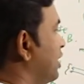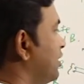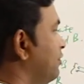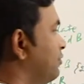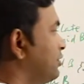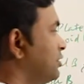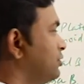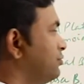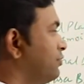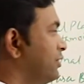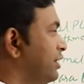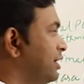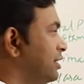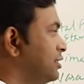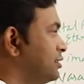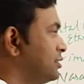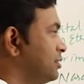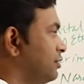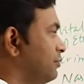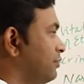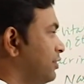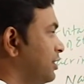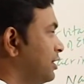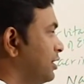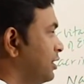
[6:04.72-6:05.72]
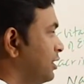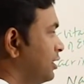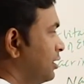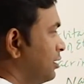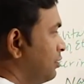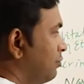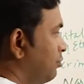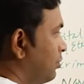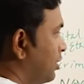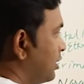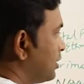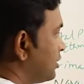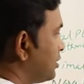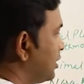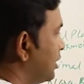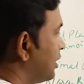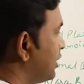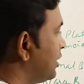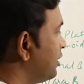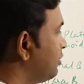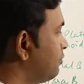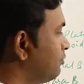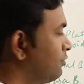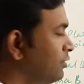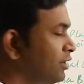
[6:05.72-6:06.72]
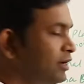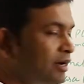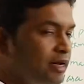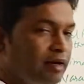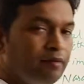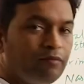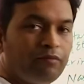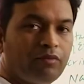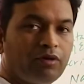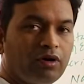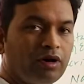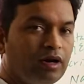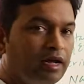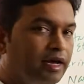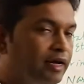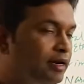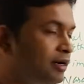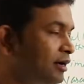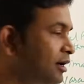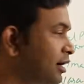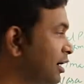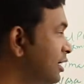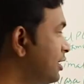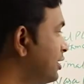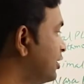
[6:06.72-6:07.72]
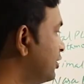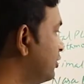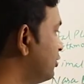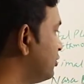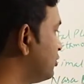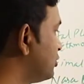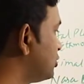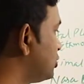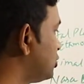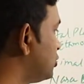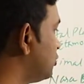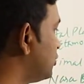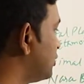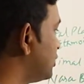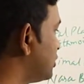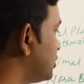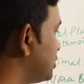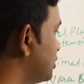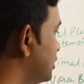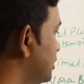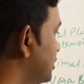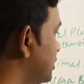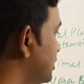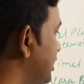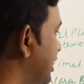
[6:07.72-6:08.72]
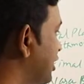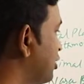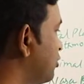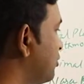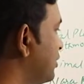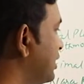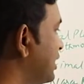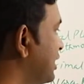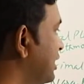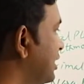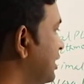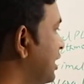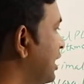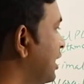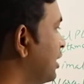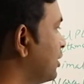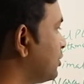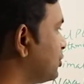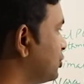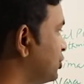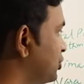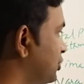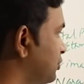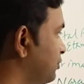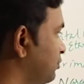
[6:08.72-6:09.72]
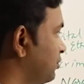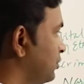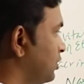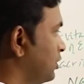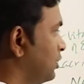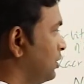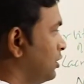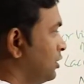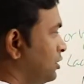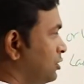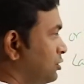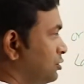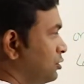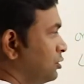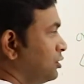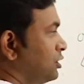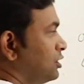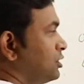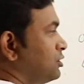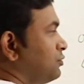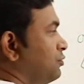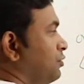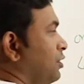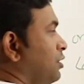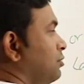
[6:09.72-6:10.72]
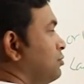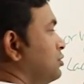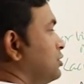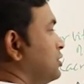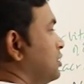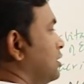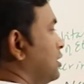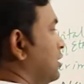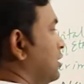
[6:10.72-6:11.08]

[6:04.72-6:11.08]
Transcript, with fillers: line, which fades away, but the inferior temporal line continues towards the zygomatic arch. So this forms